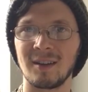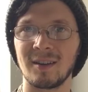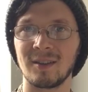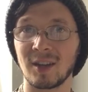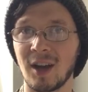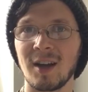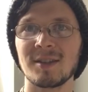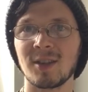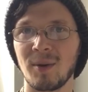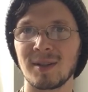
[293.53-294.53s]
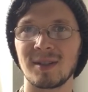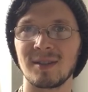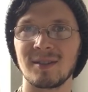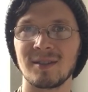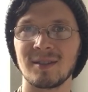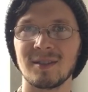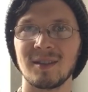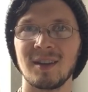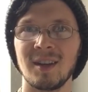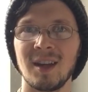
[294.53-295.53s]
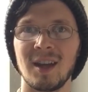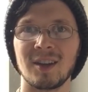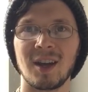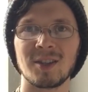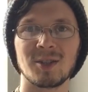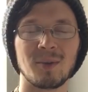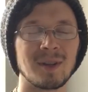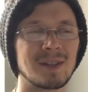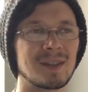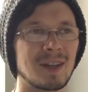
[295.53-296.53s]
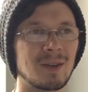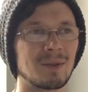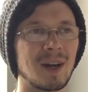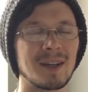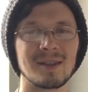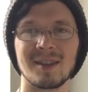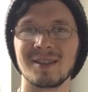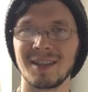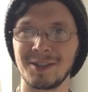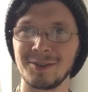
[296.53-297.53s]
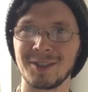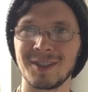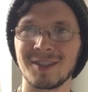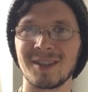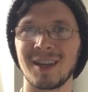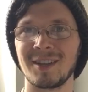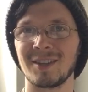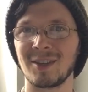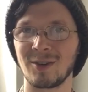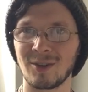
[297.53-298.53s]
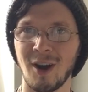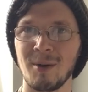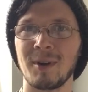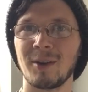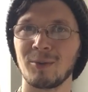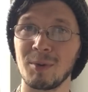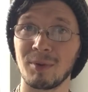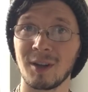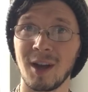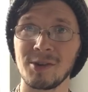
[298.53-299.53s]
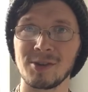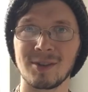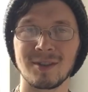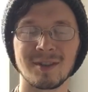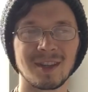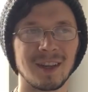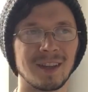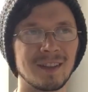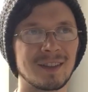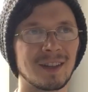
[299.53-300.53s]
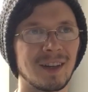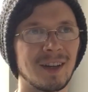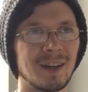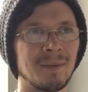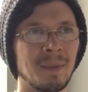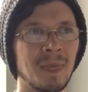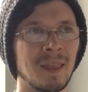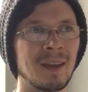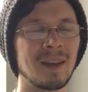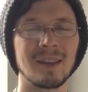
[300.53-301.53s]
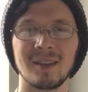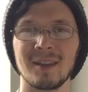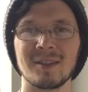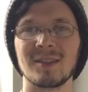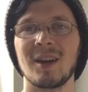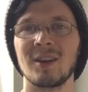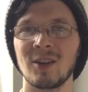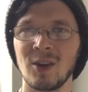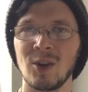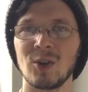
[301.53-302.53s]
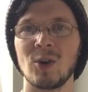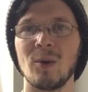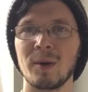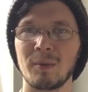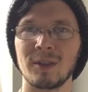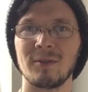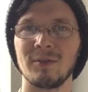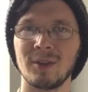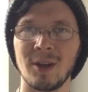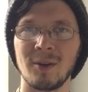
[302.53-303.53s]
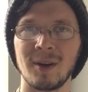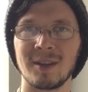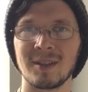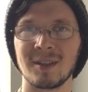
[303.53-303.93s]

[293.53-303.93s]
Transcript: the consequences, and consequences can arise as illness and karmic repercussions and things not going with the flow, and